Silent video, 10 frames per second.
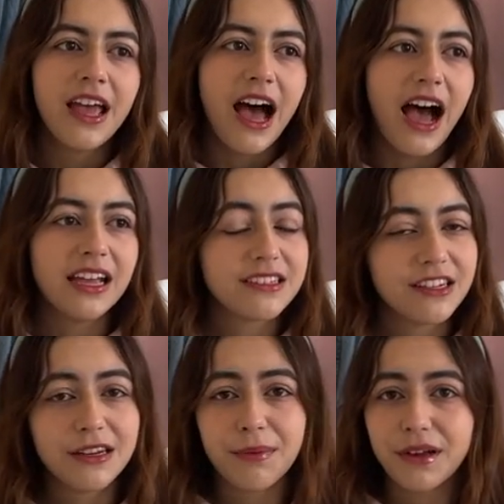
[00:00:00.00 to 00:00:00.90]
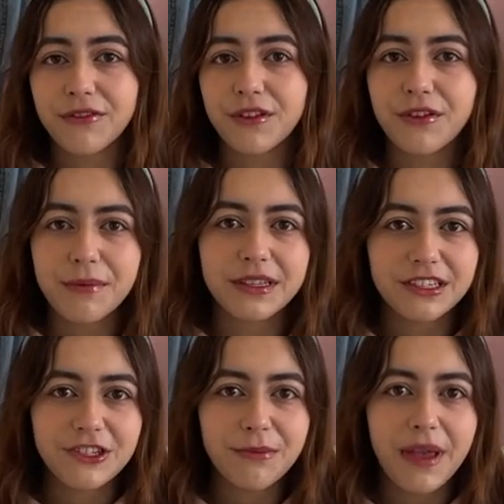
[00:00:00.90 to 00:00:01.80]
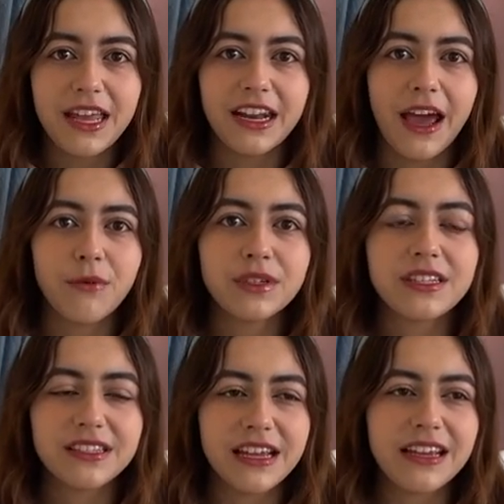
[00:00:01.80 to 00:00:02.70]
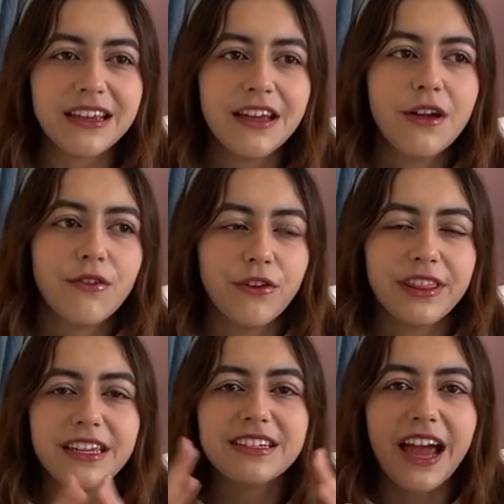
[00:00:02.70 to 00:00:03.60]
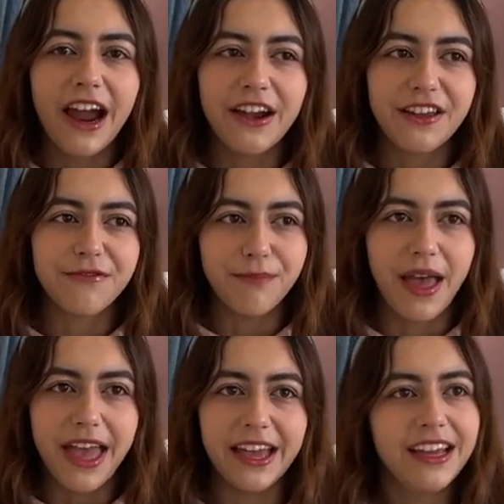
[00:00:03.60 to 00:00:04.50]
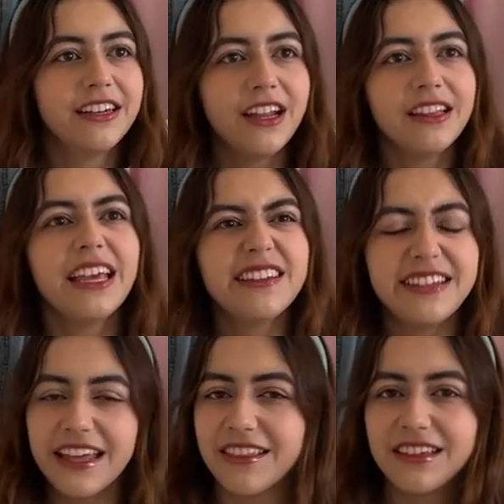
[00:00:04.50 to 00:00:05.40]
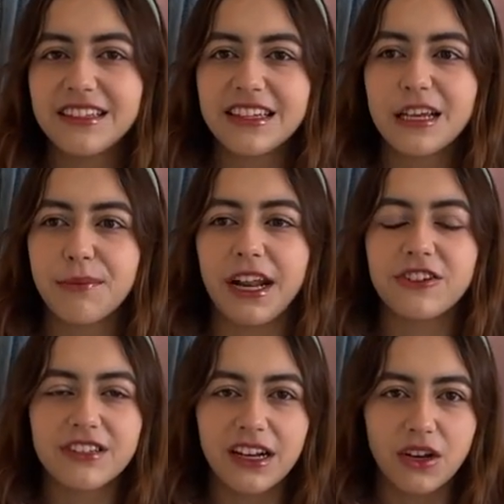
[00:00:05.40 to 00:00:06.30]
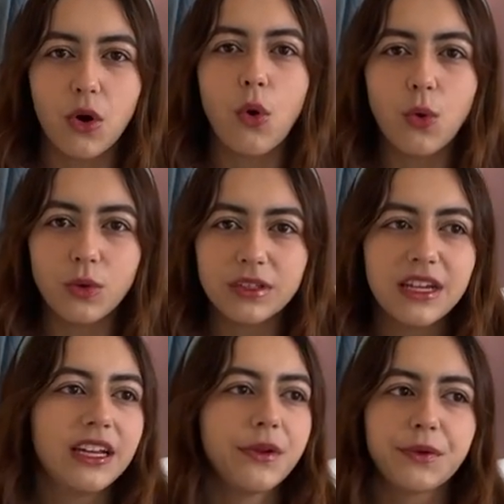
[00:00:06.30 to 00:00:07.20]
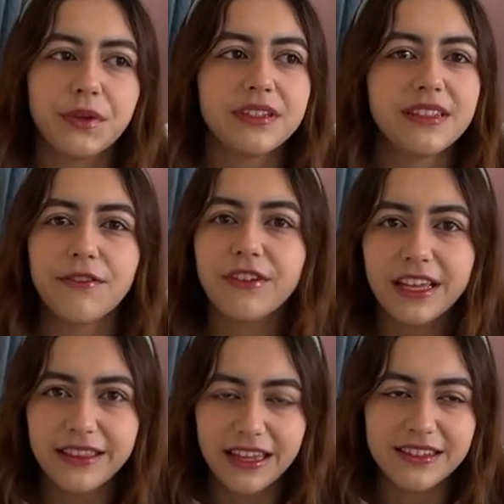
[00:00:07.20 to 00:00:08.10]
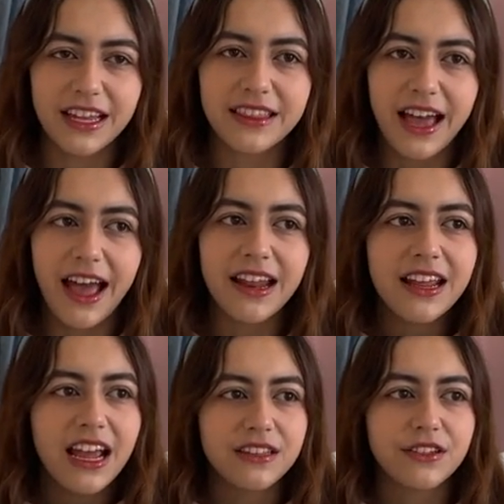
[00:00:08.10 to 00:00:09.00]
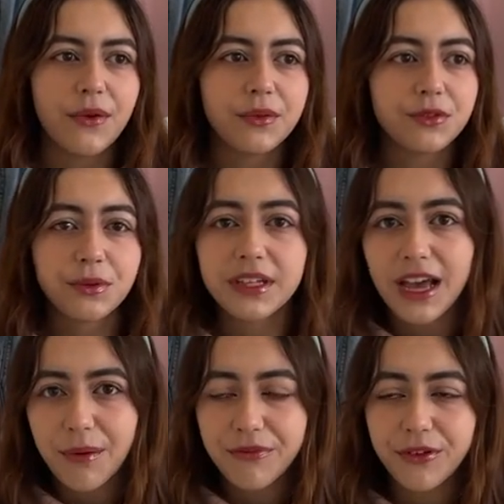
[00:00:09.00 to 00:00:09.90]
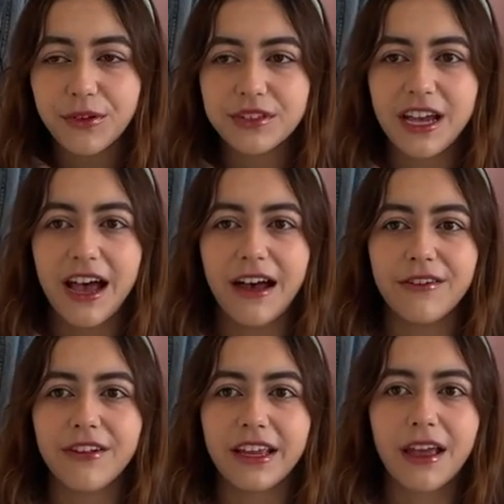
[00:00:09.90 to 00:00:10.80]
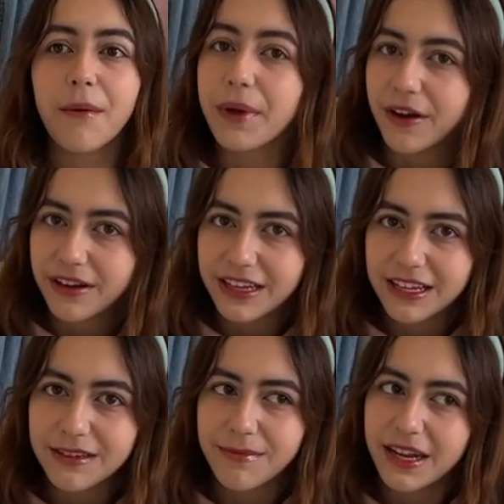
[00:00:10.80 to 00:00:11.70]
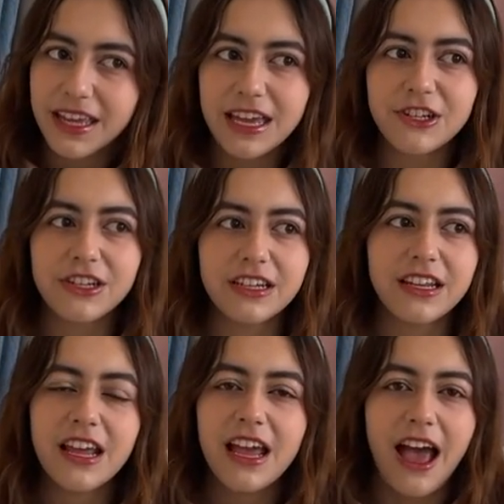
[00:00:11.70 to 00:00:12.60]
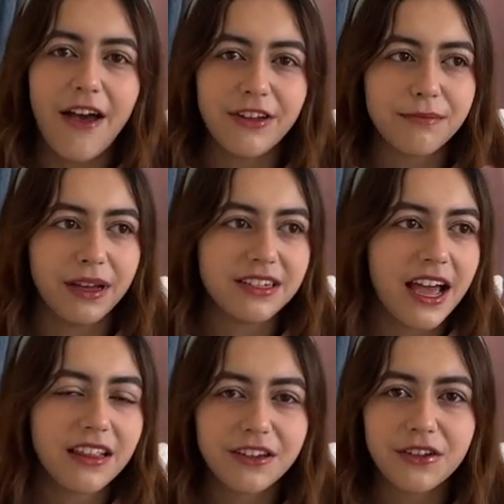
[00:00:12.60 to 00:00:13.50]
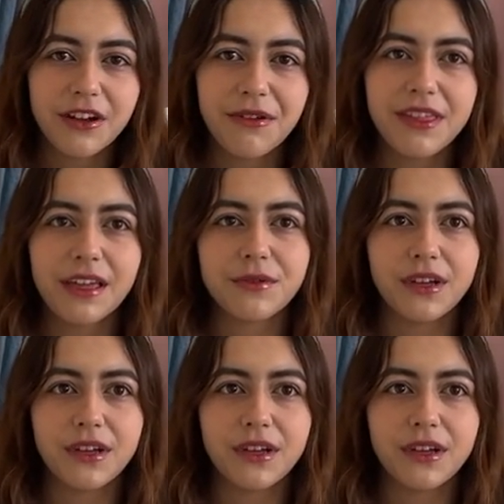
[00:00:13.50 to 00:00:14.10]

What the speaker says: I studied abroad for 3 months in Japan, and I was sick for the entirety of May. Not like deathly sick, but I just had a cold. I was always sniffling, things like that. And so it was really helpful to have like American medication. Having my Tylenol and everything, it was